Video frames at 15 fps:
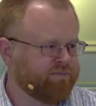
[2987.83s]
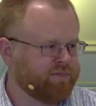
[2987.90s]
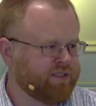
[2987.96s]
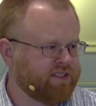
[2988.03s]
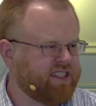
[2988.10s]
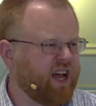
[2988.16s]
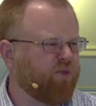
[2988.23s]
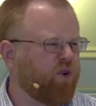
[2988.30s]

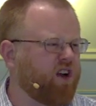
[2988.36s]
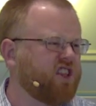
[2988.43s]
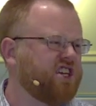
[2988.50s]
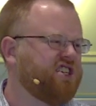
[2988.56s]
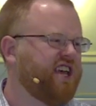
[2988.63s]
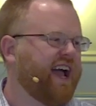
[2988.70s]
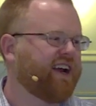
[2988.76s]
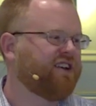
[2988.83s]
It's not one of the
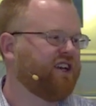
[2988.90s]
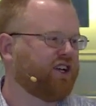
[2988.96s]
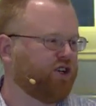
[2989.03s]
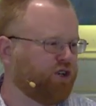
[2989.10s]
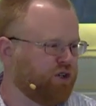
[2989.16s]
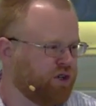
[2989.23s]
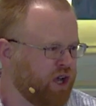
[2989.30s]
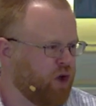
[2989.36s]

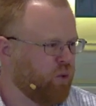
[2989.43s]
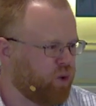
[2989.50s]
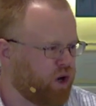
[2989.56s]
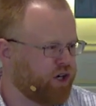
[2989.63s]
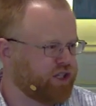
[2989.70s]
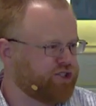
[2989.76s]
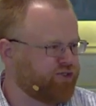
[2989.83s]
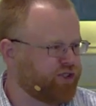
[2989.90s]
technical
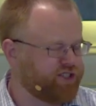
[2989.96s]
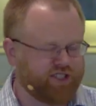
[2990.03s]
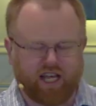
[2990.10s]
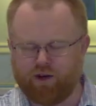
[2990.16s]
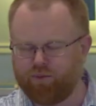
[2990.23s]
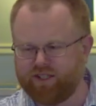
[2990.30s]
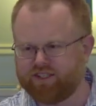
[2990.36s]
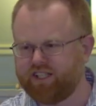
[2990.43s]
words for sin
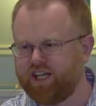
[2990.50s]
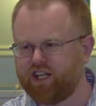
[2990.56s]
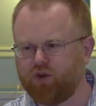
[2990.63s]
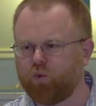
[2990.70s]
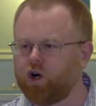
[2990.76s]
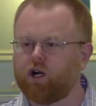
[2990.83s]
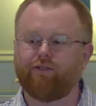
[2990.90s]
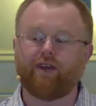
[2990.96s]
we see in the
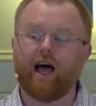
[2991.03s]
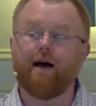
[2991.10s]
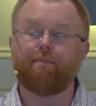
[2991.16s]
Word of God,